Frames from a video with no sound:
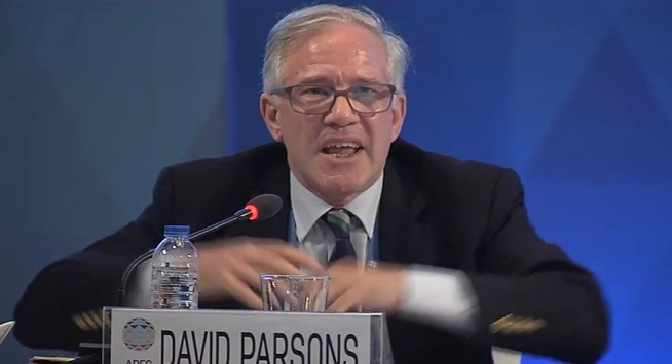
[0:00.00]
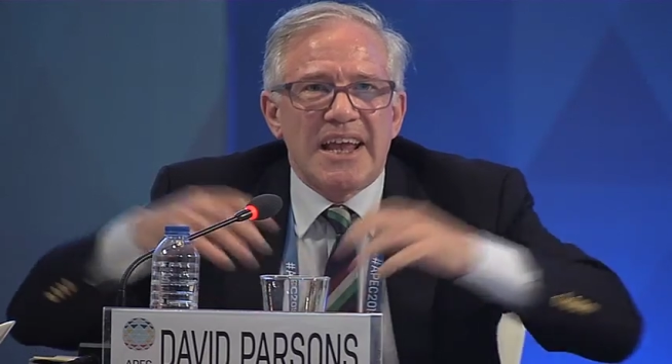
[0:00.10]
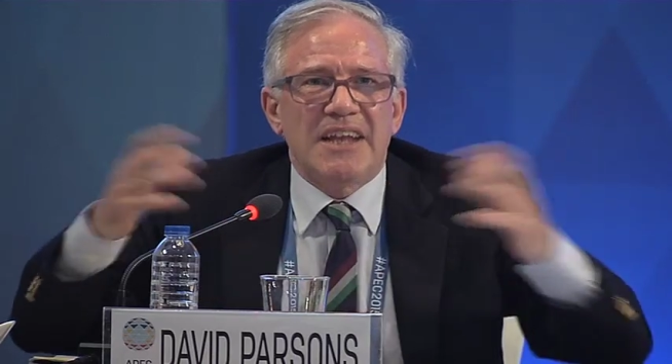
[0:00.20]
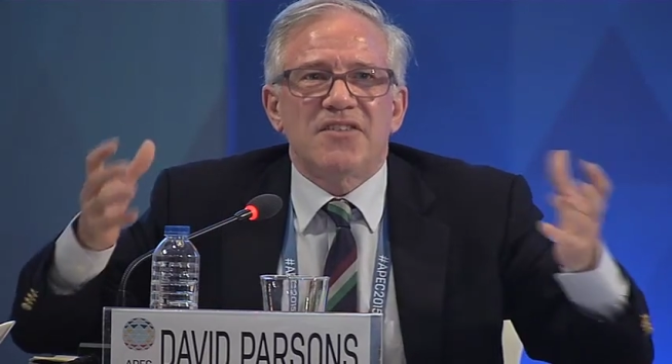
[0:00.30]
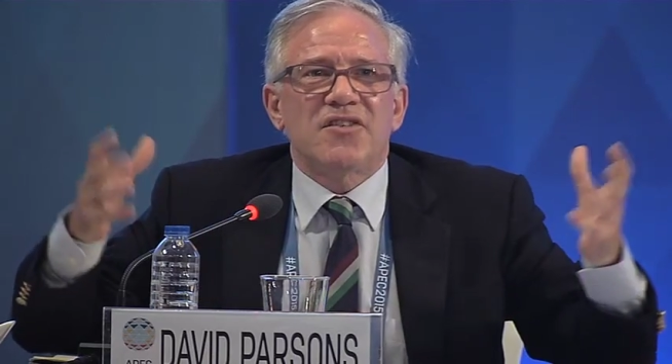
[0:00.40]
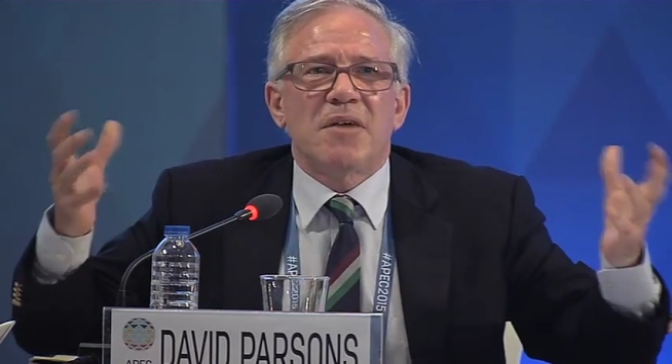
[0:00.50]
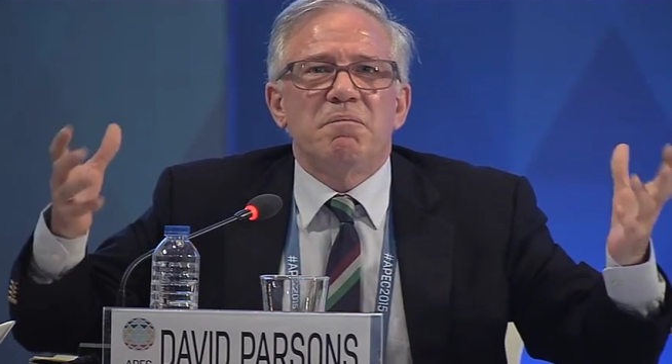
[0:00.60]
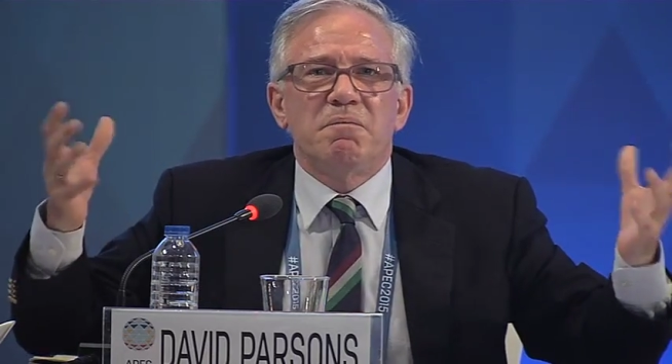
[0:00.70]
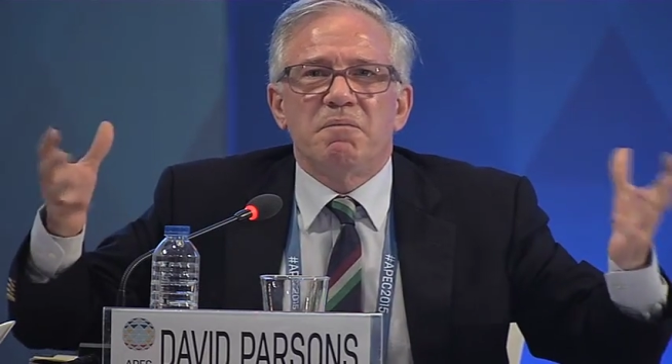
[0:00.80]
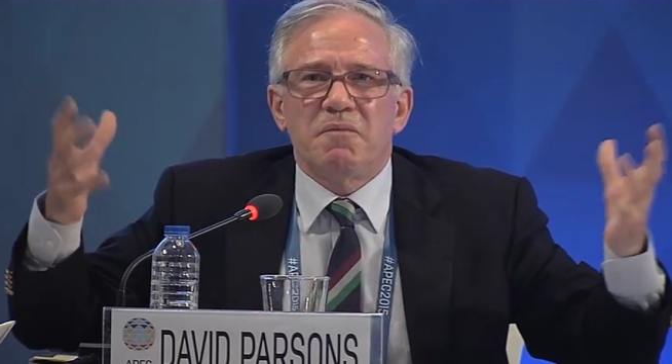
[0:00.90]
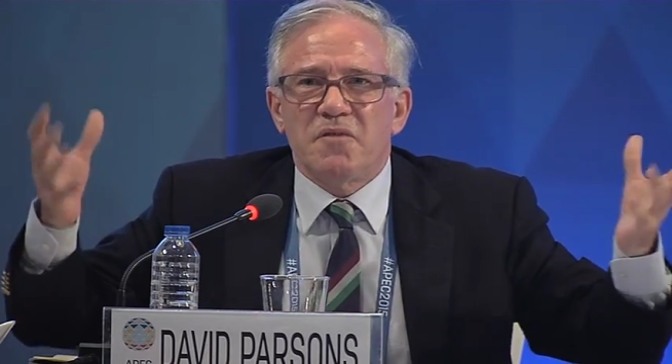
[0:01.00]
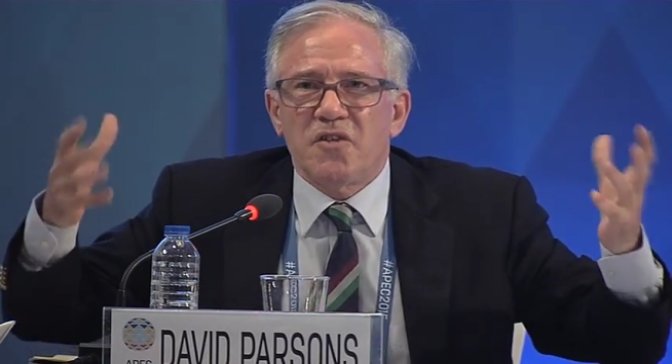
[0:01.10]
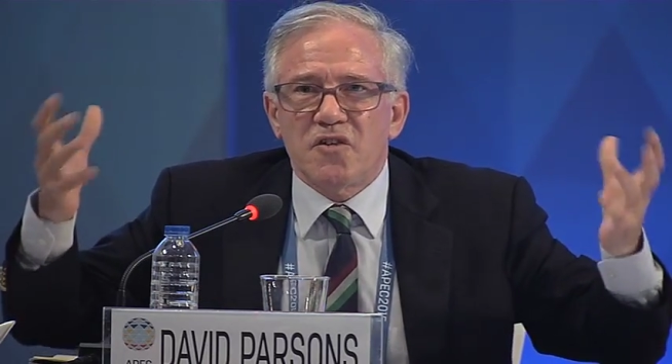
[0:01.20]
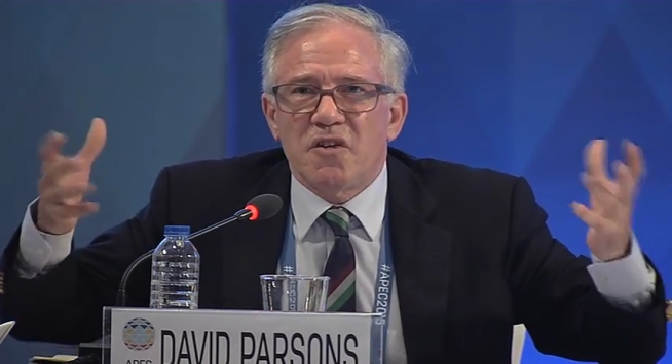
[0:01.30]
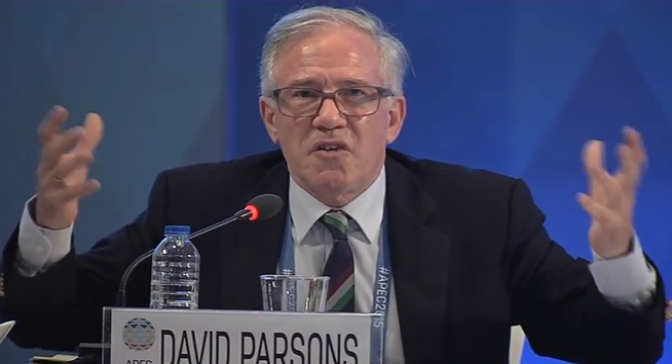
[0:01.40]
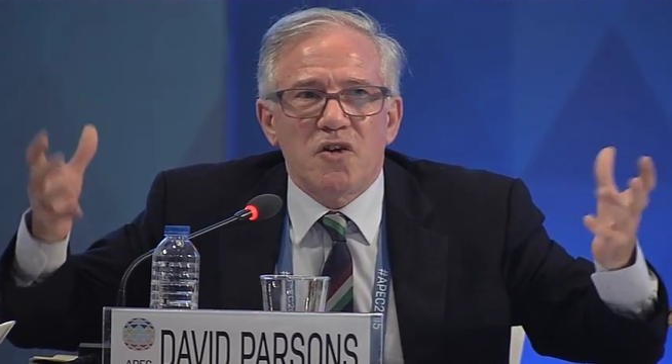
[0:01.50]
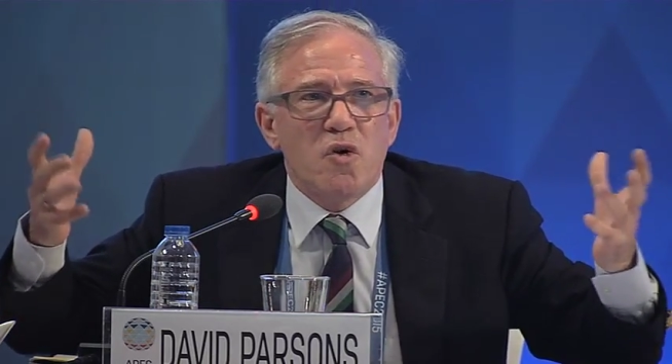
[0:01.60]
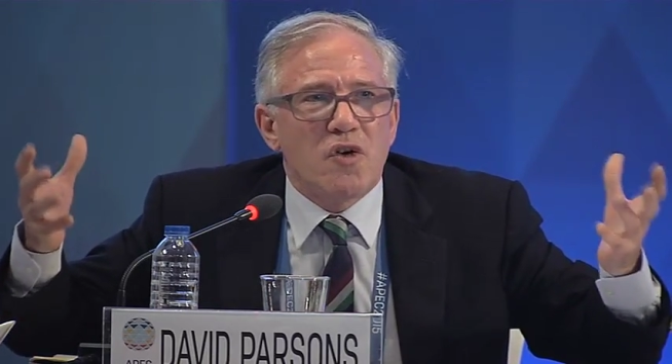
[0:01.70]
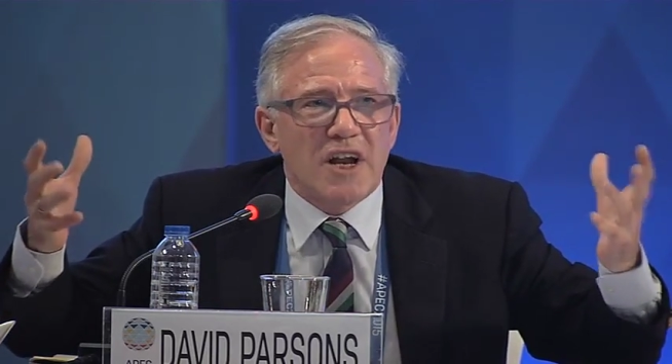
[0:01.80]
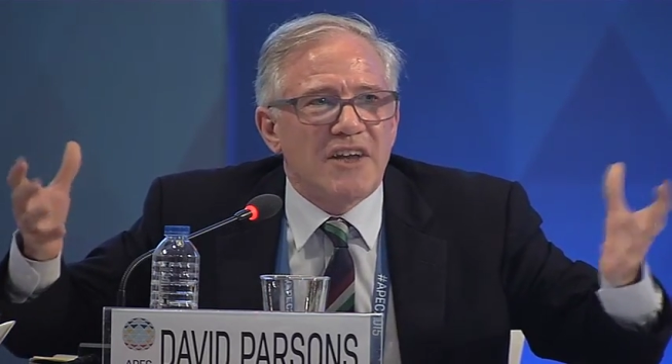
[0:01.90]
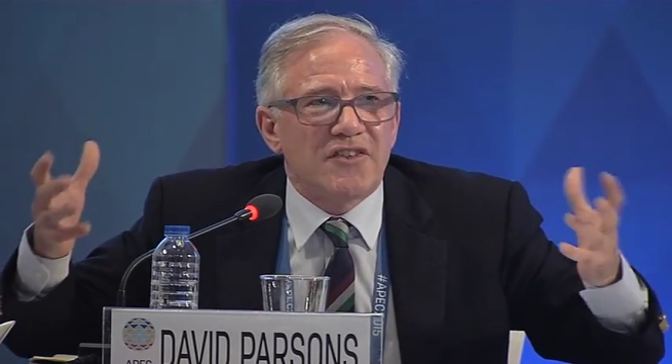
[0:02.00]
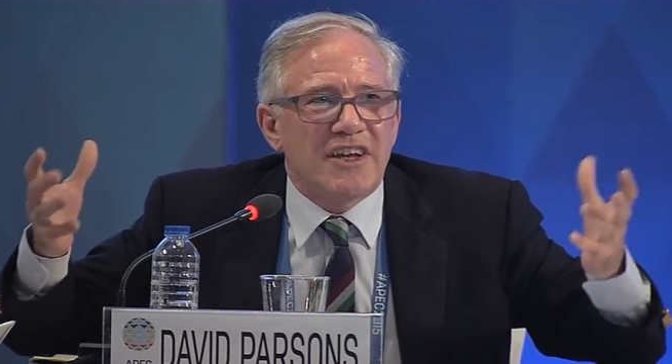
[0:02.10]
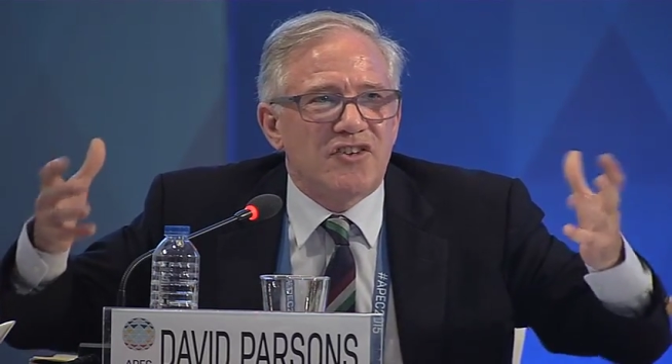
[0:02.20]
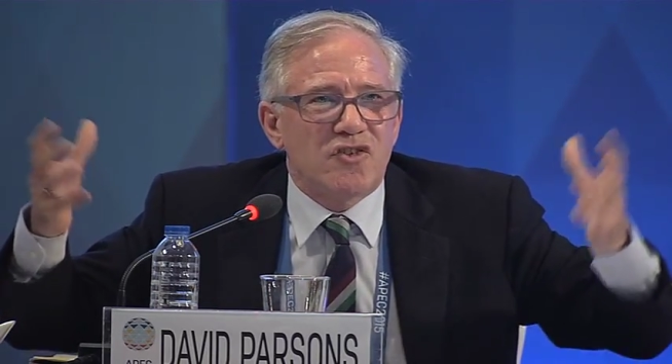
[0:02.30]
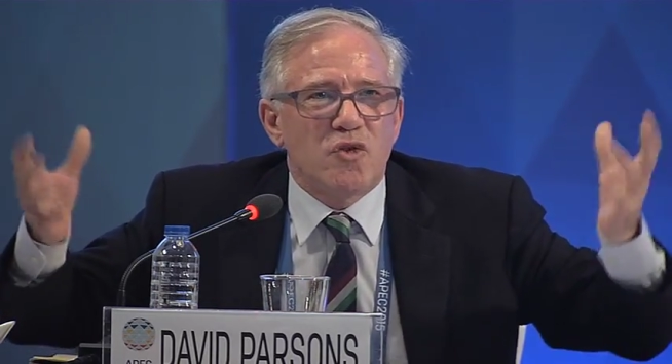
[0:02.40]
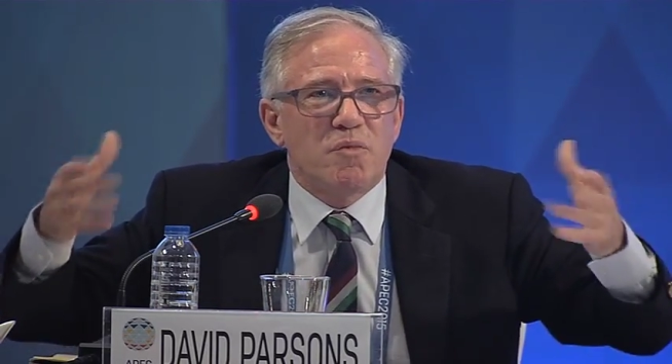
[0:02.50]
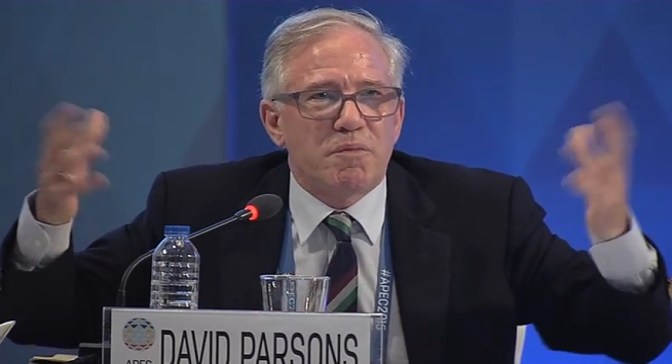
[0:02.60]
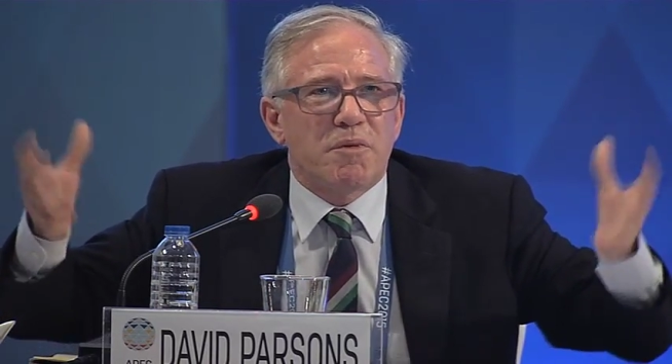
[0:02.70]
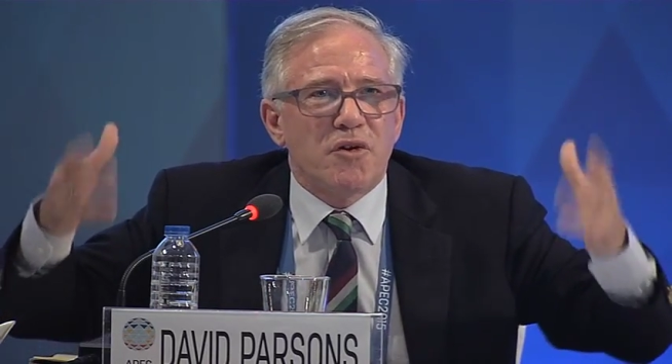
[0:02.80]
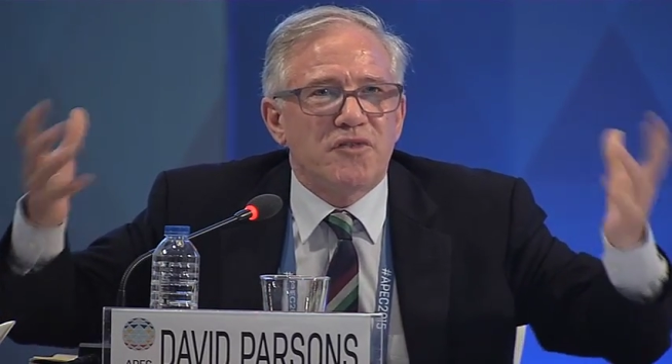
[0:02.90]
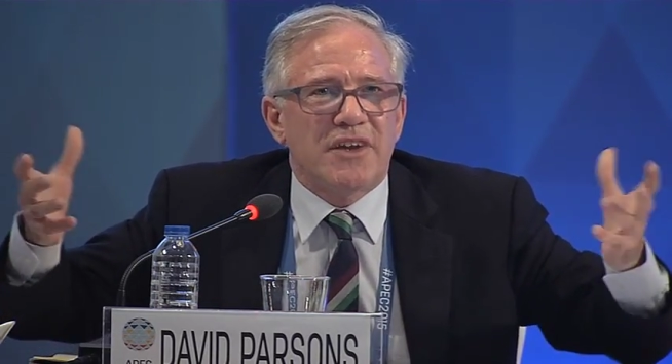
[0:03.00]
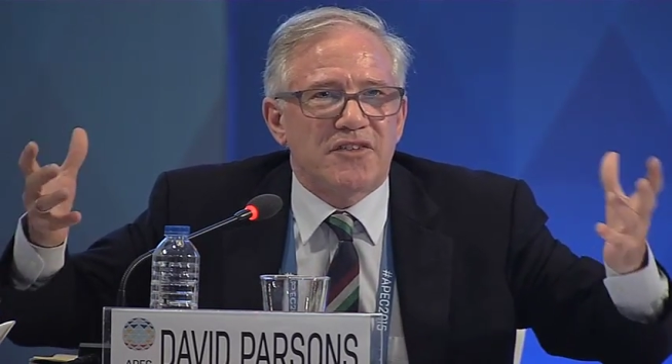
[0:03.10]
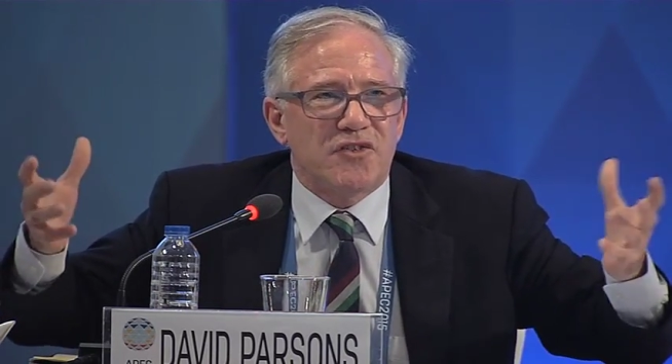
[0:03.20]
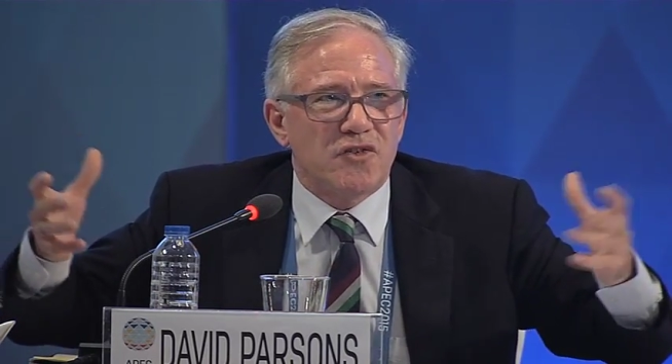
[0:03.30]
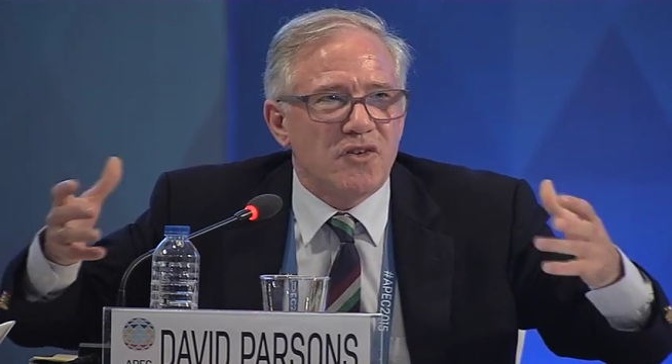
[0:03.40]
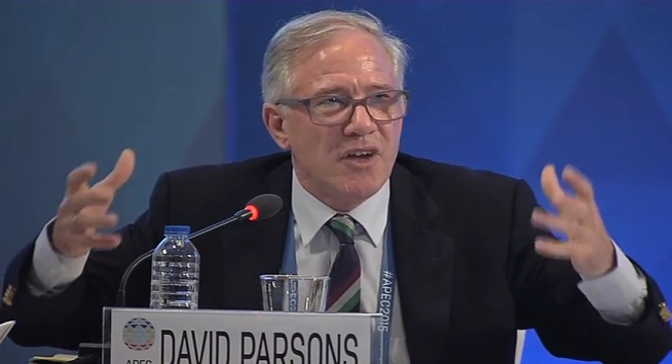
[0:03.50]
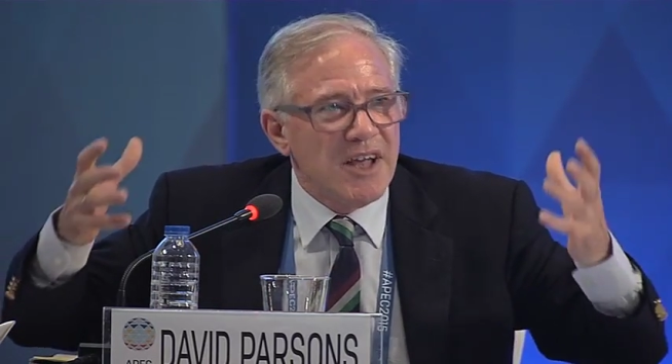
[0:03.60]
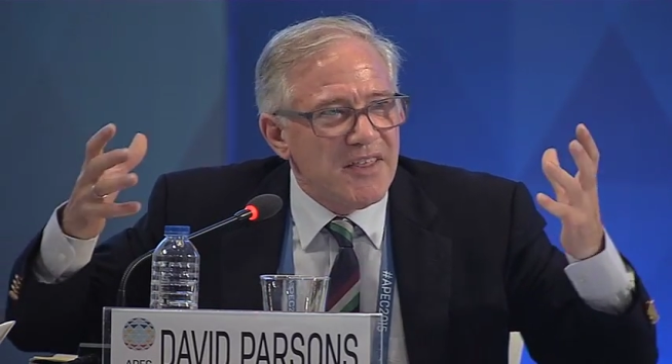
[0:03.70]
in some organisational process, you know,